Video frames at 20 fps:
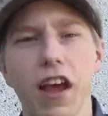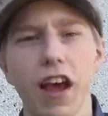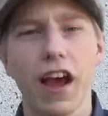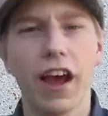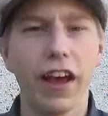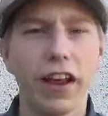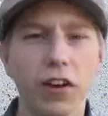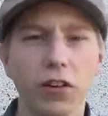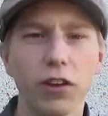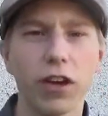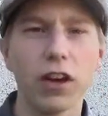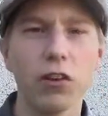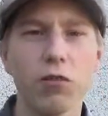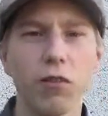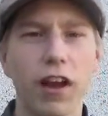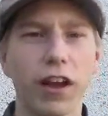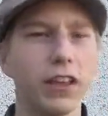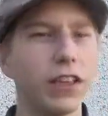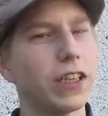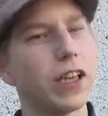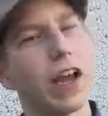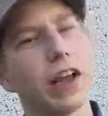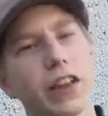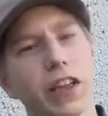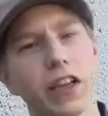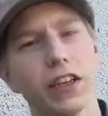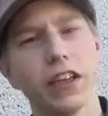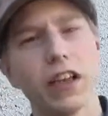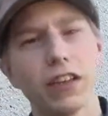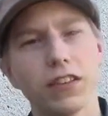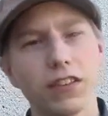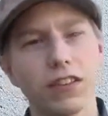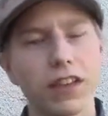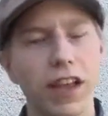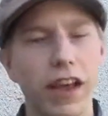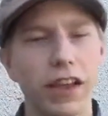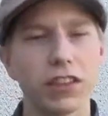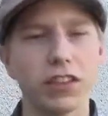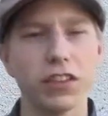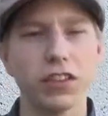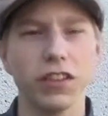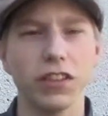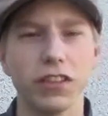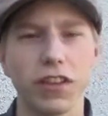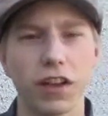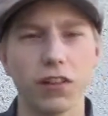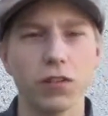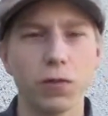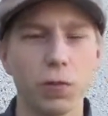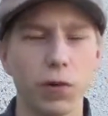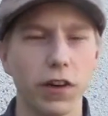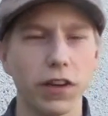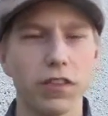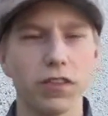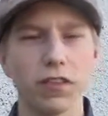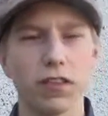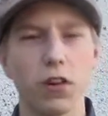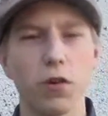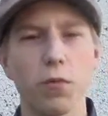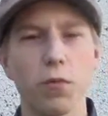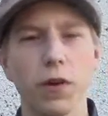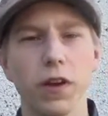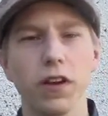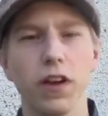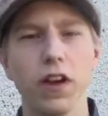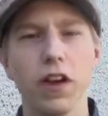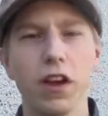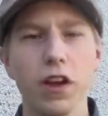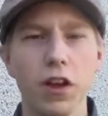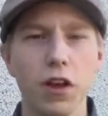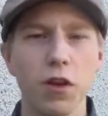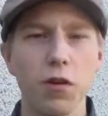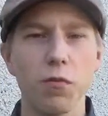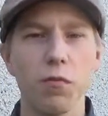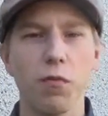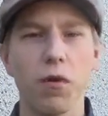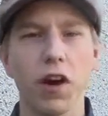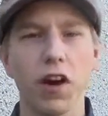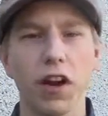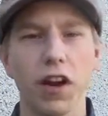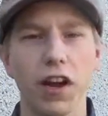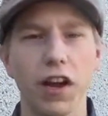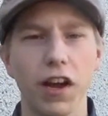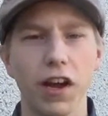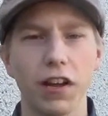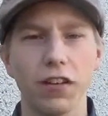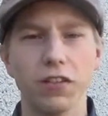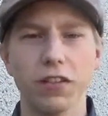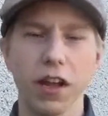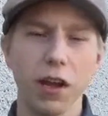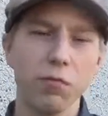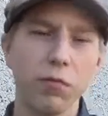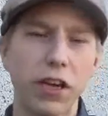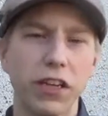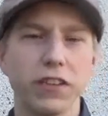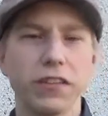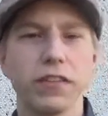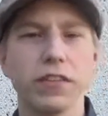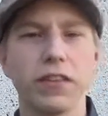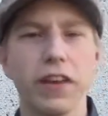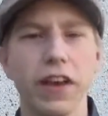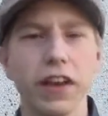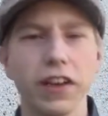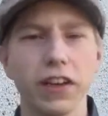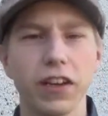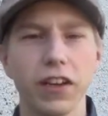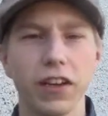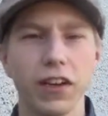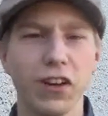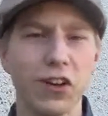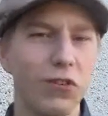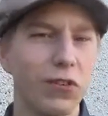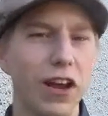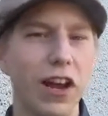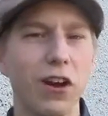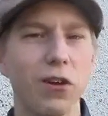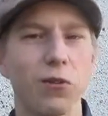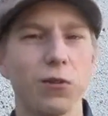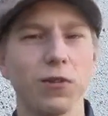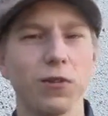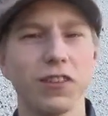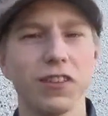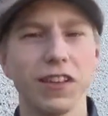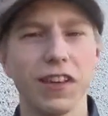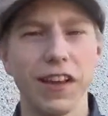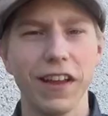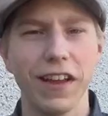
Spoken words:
I don't know. I think that actually sounds pretty stupid, but that might stick. Who knows?